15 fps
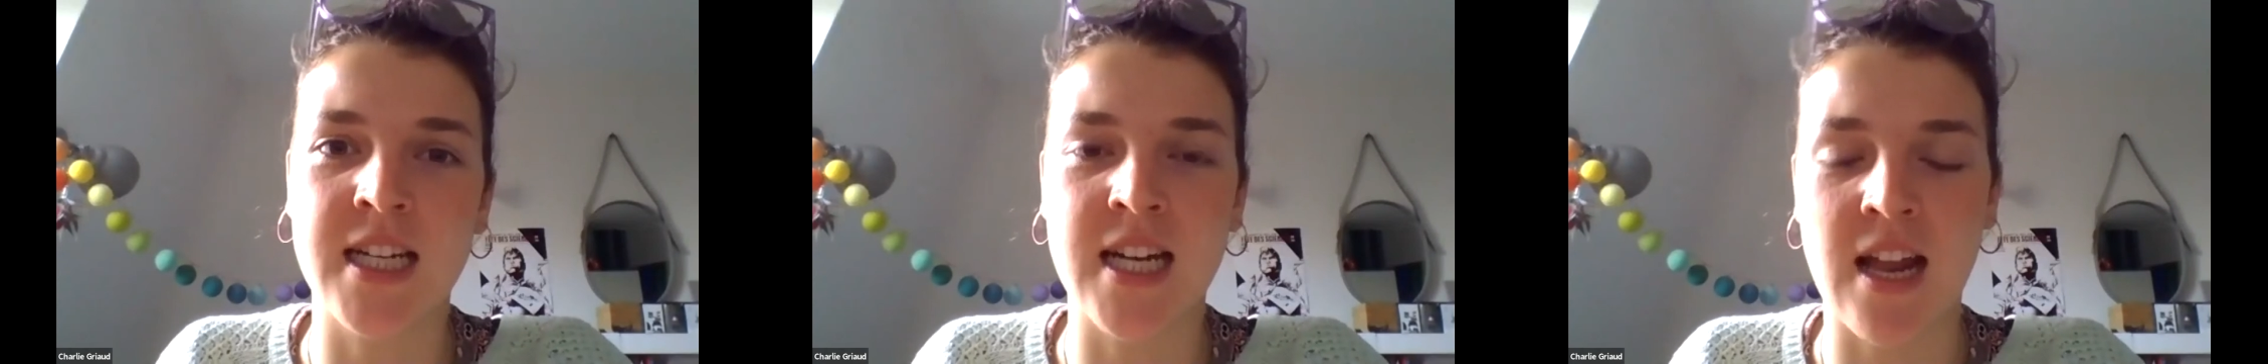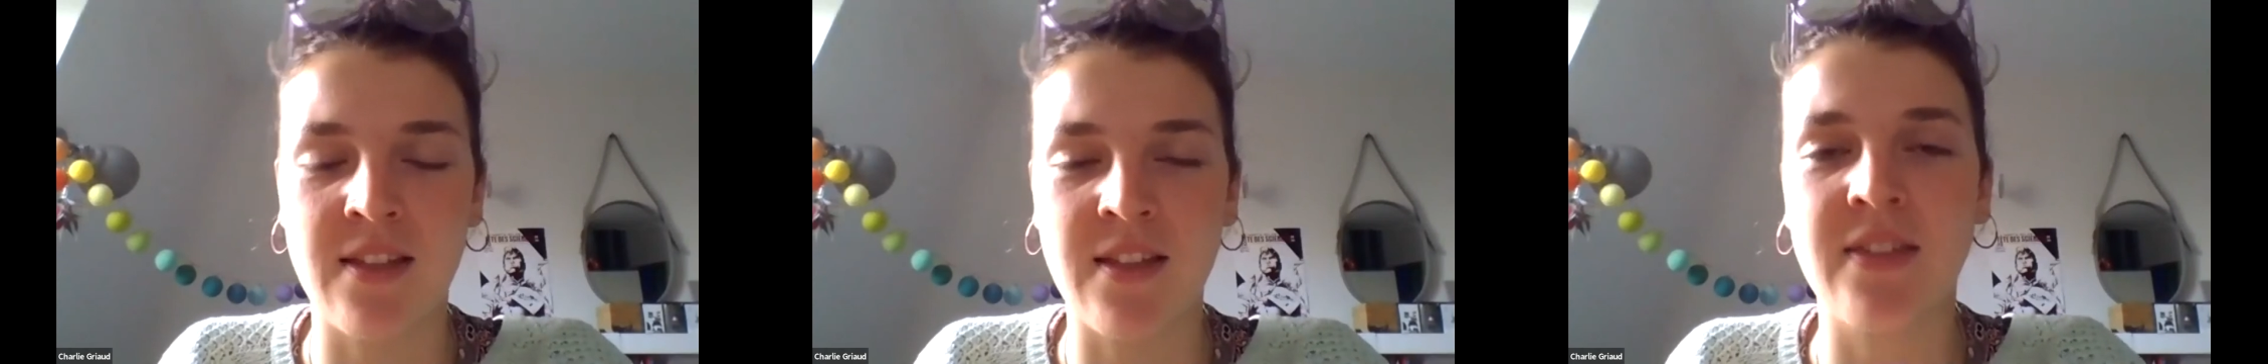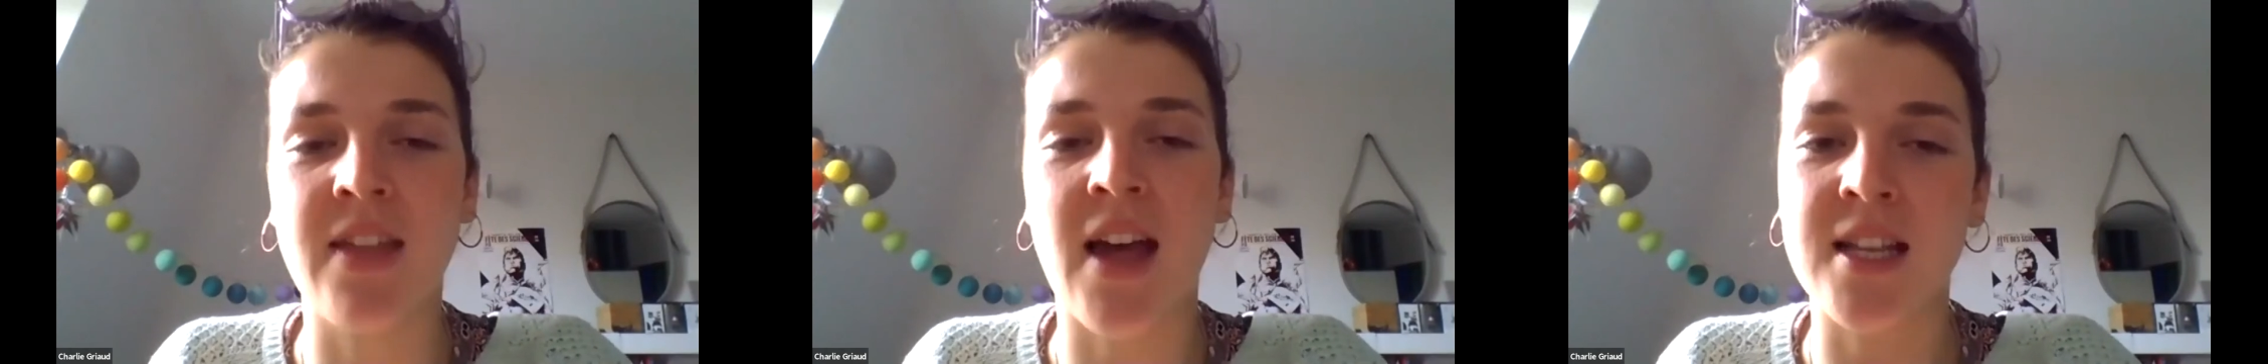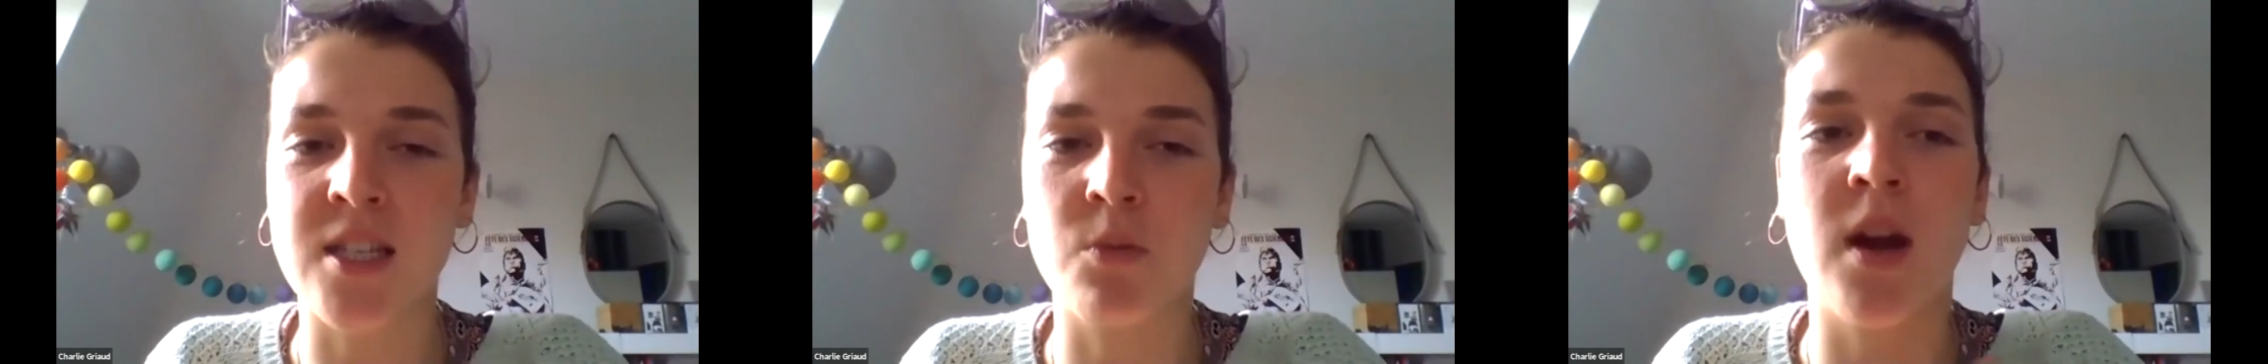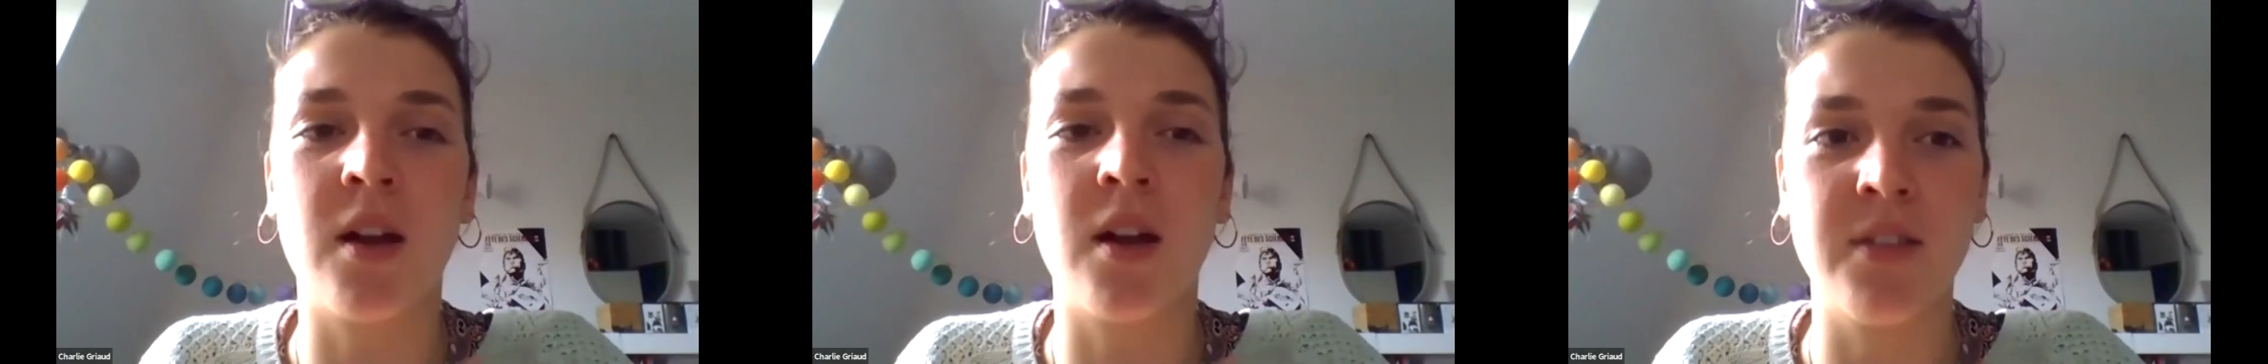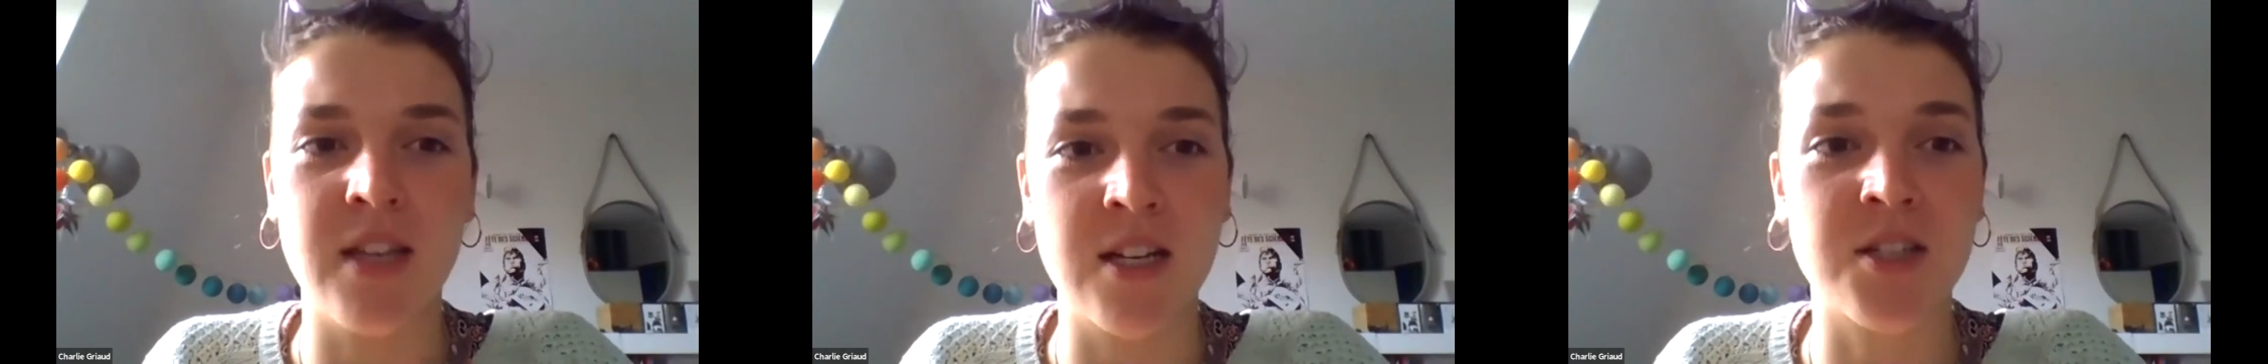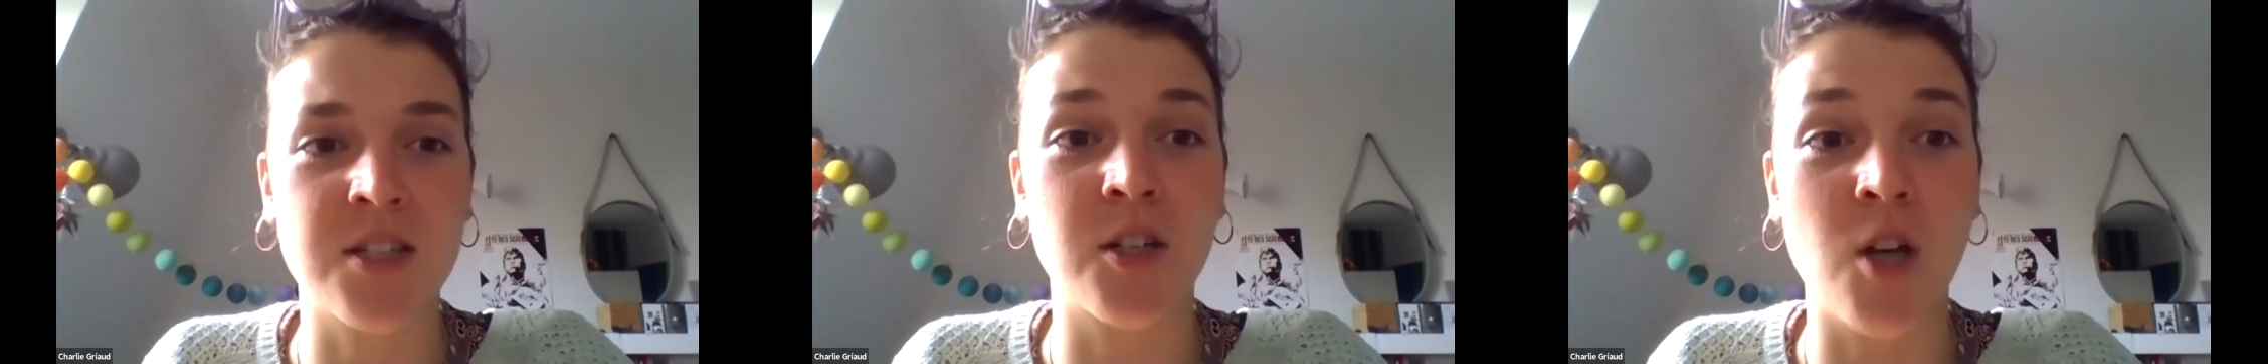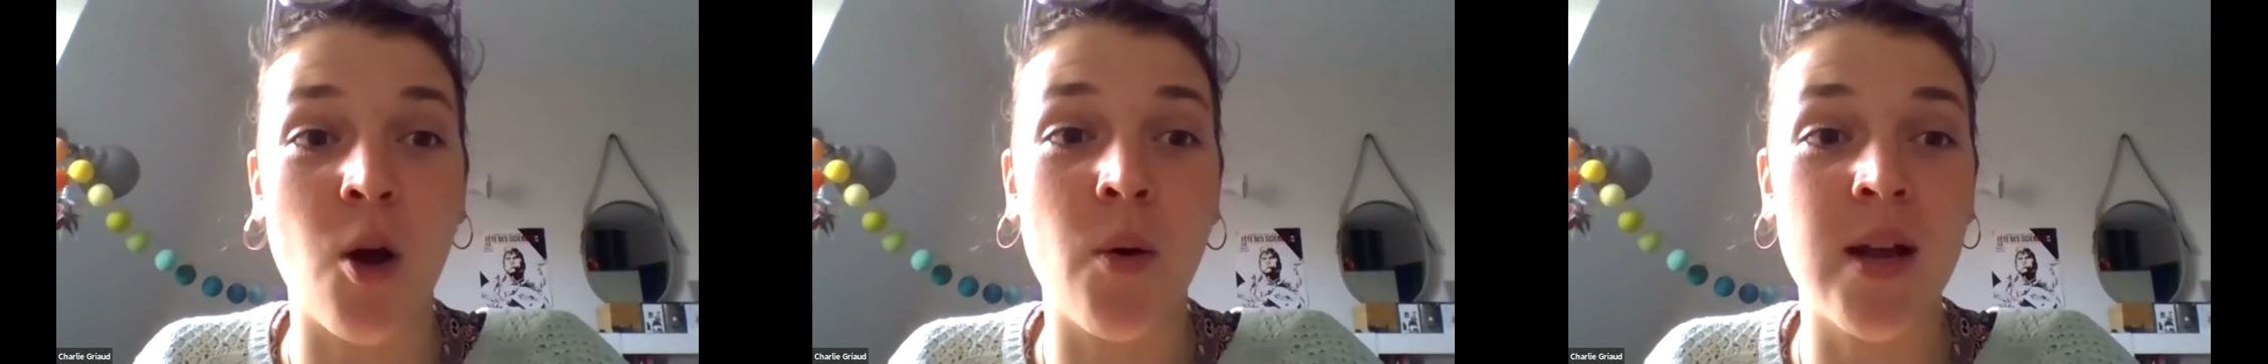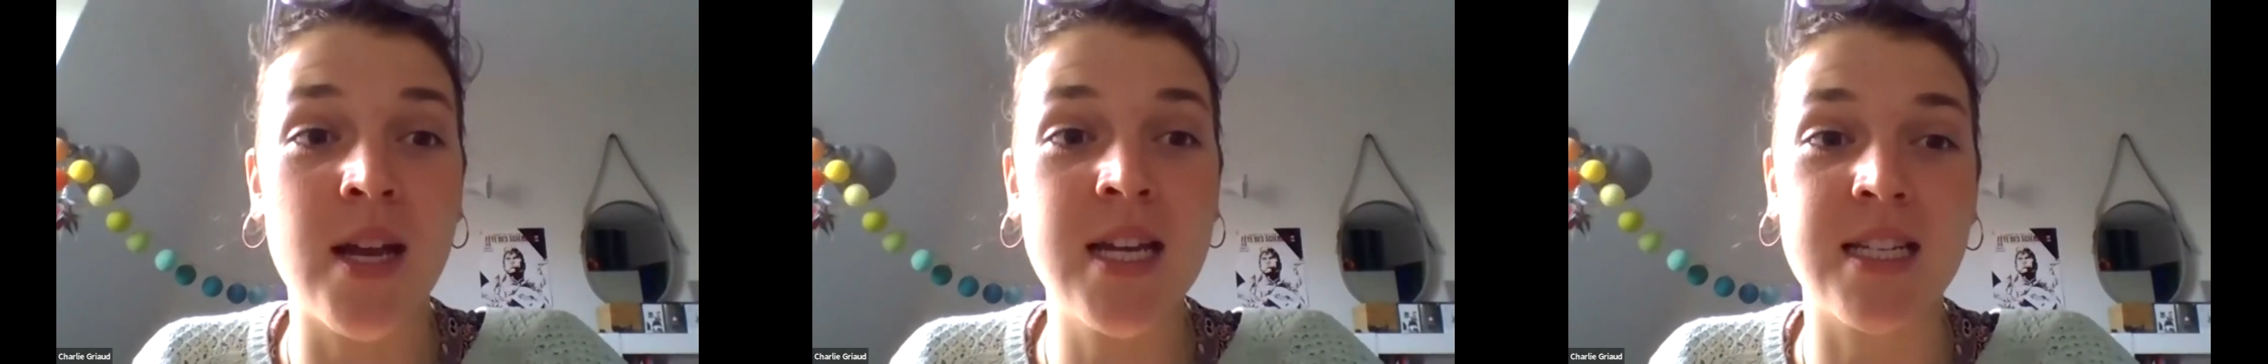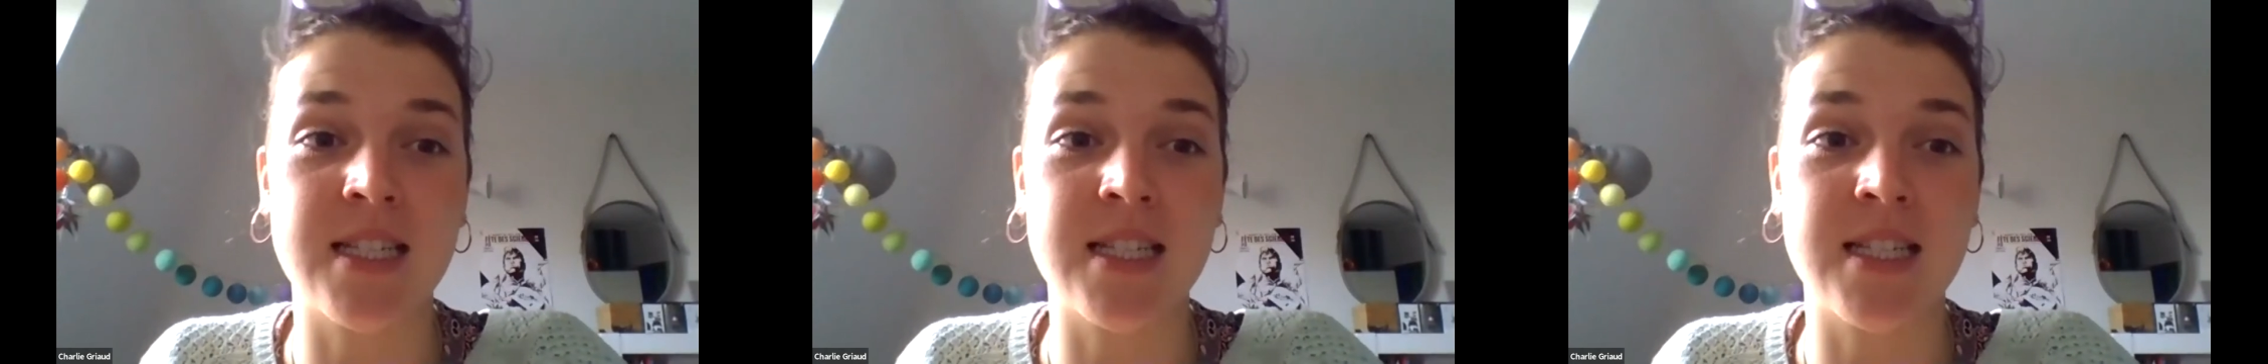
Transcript: And I think that's where things are going,